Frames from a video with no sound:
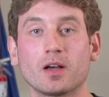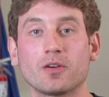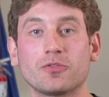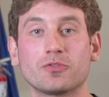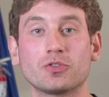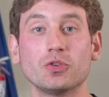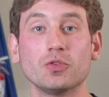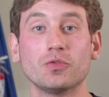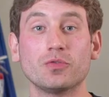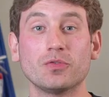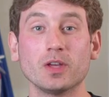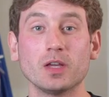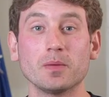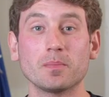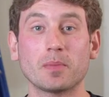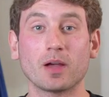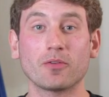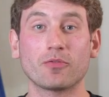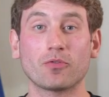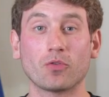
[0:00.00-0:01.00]
of 2
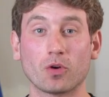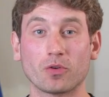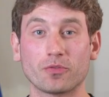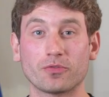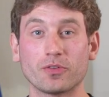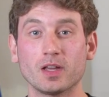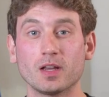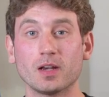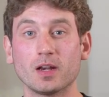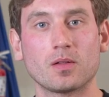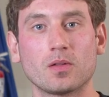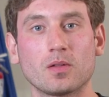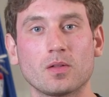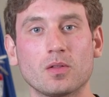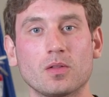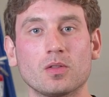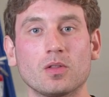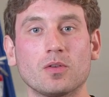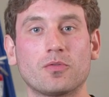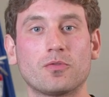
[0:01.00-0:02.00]
feet by 4 feet.
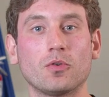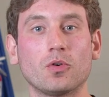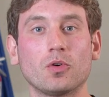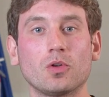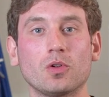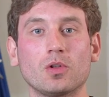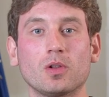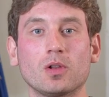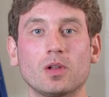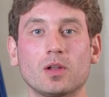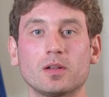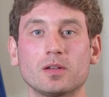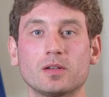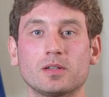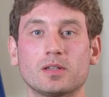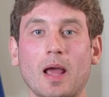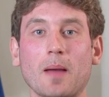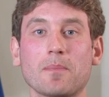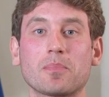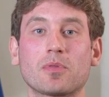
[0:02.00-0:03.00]
The full
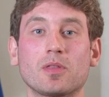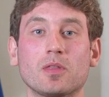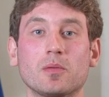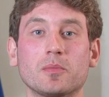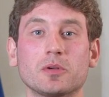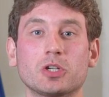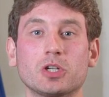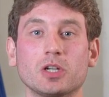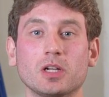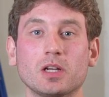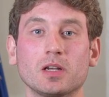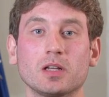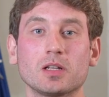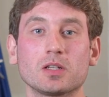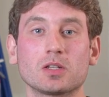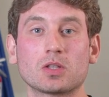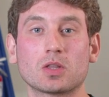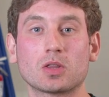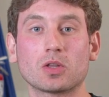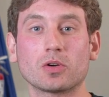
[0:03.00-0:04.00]
depth of the machine
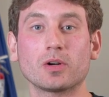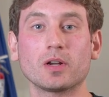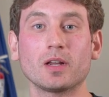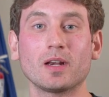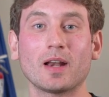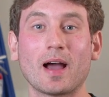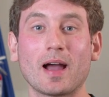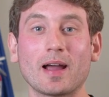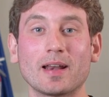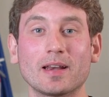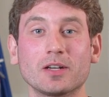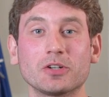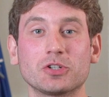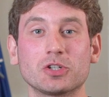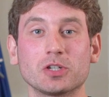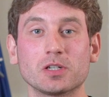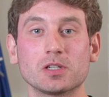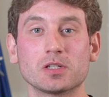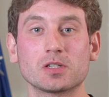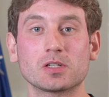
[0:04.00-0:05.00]
is 39
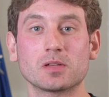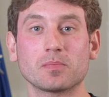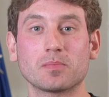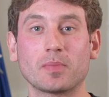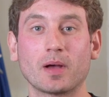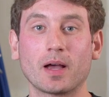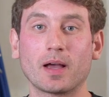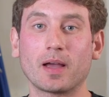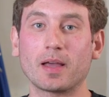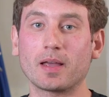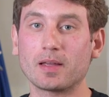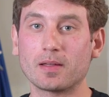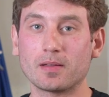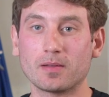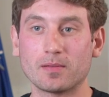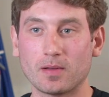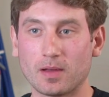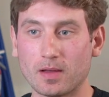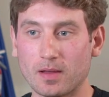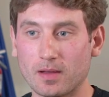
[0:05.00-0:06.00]
inches
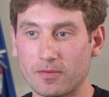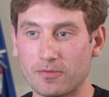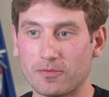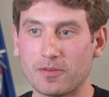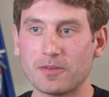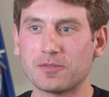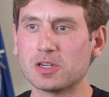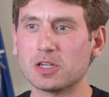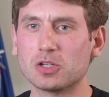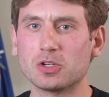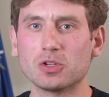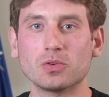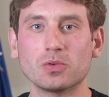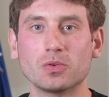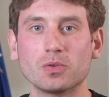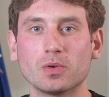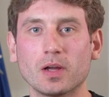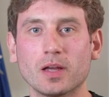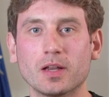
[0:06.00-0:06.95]
by 52